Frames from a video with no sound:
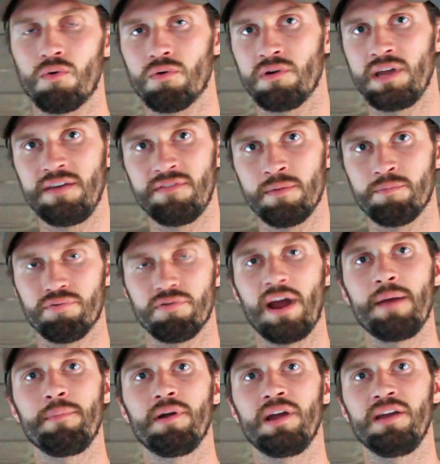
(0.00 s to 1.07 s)
or even
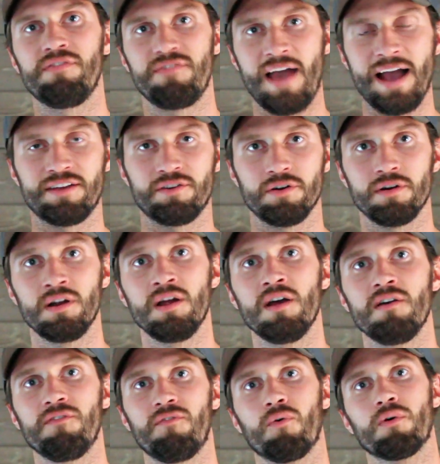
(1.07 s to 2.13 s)
primary factor
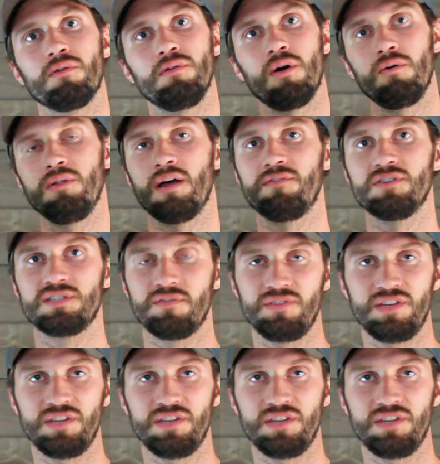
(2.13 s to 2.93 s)
for low levels of